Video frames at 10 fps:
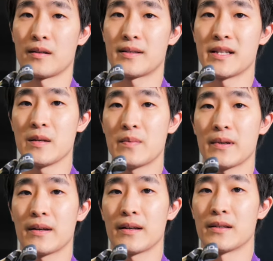deep
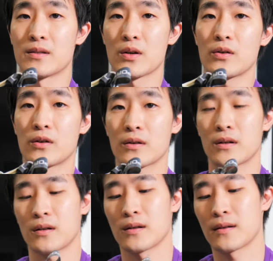in toe
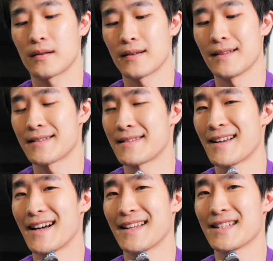hook, it's
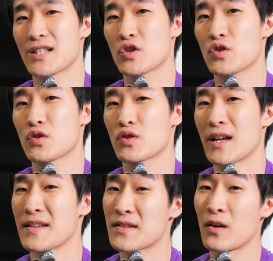not
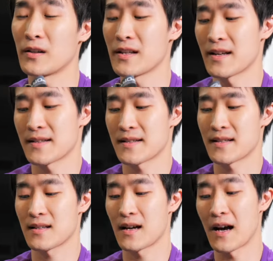as solid
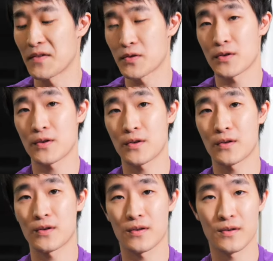as other
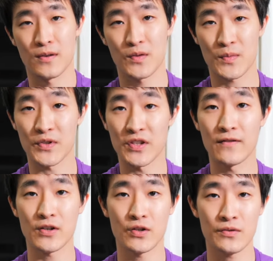
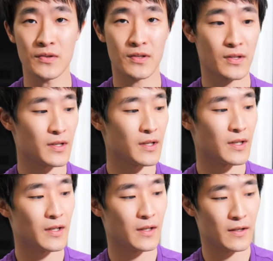Sportiva shoes.
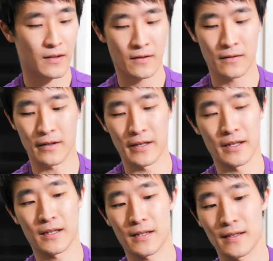
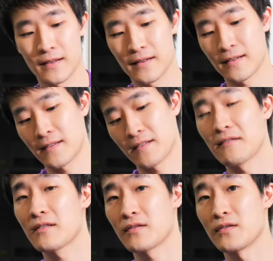Like
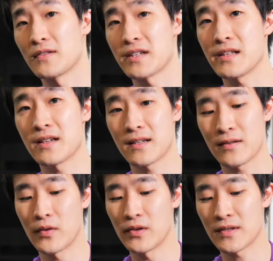you see
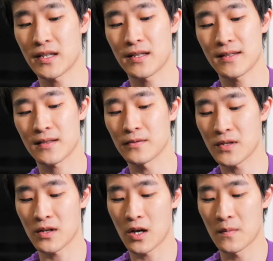this, when you see this,
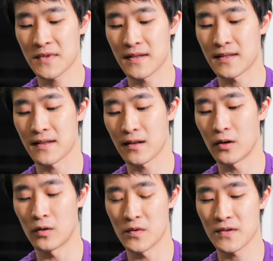Solution comes as
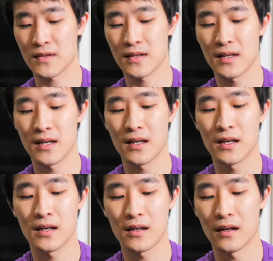almost
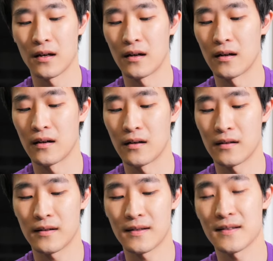
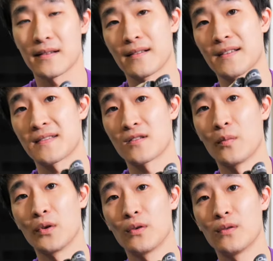as
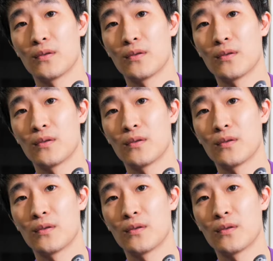double